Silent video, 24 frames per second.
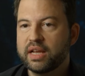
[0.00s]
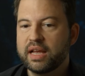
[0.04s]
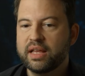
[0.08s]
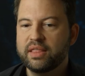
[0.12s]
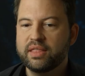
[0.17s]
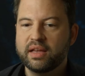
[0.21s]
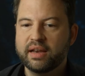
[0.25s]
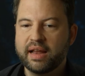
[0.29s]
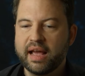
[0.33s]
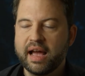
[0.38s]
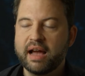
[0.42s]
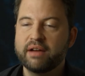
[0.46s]
And
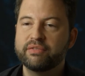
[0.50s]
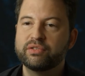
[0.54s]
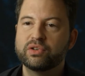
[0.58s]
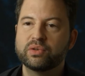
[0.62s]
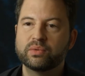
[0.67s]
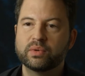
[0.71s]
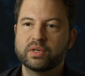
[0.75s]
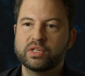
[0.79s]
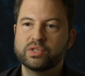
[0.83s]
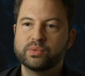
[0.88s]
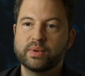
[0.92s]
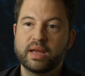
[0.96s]
then
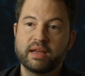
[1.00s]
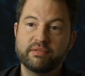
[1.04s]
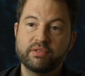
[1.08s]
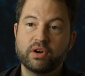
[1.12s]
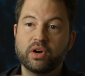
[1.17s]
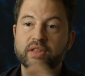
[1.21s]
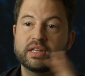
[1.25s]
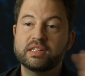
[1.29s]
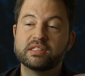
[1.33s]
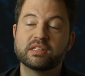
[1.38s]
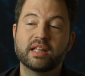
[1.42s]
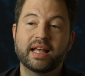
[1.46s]
afterwards, we have
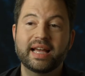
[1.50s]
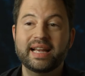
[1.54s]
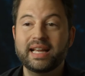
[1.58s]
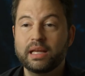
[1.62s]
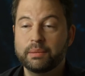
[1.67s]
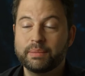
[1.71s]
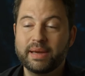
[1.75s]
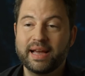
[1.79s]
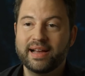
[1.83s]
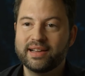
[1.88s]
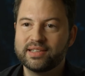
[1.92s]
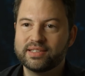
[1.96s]
all these lighting
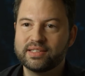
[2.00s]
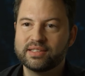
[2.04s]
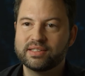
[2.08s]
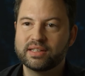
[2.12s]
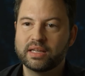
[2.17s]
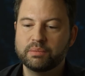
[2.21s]
passes